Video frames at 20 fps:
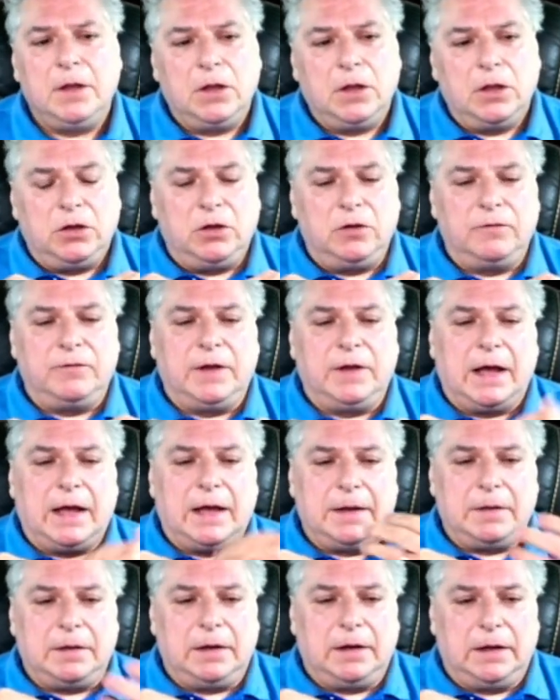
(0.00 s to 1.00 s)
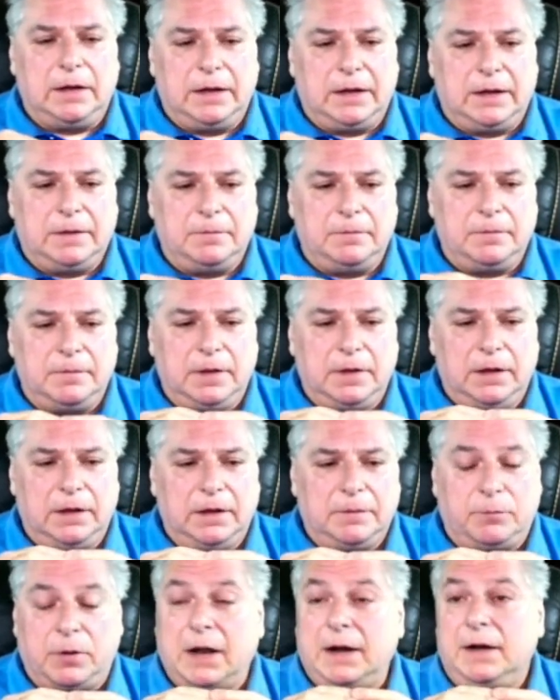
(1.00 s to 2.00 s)
You've got
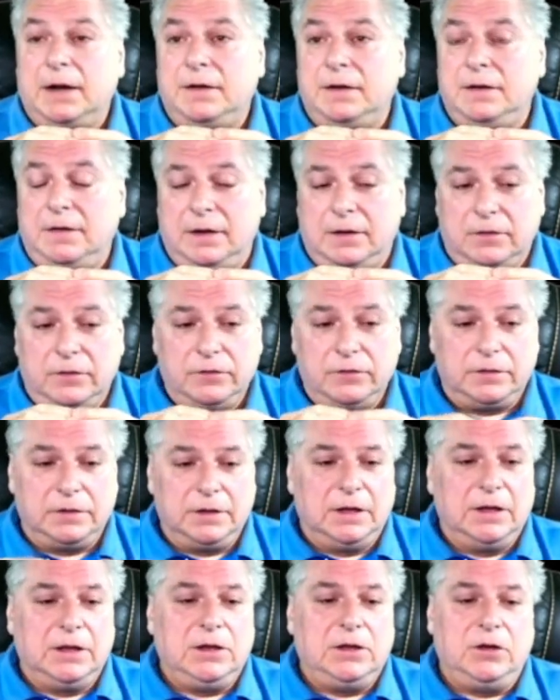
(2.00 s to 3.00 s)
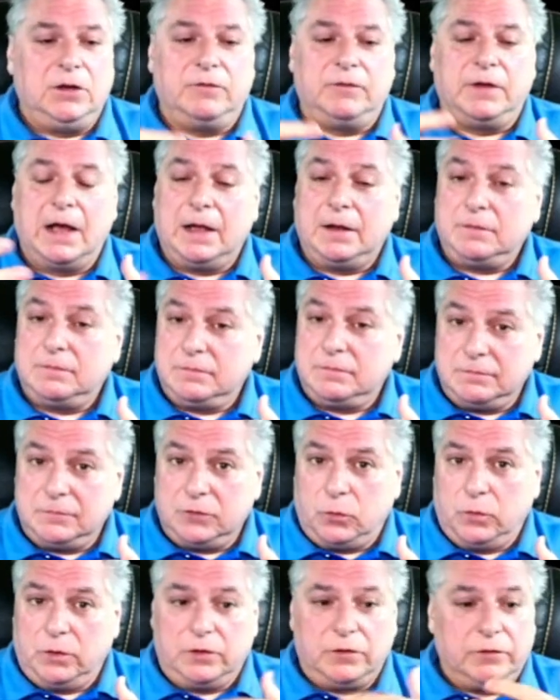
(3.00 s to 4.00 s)
product details. You've got
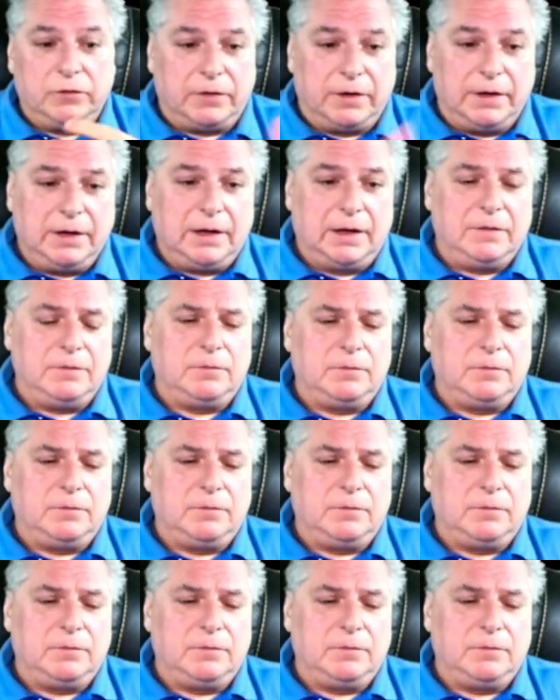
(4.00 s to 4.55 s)
orders, right?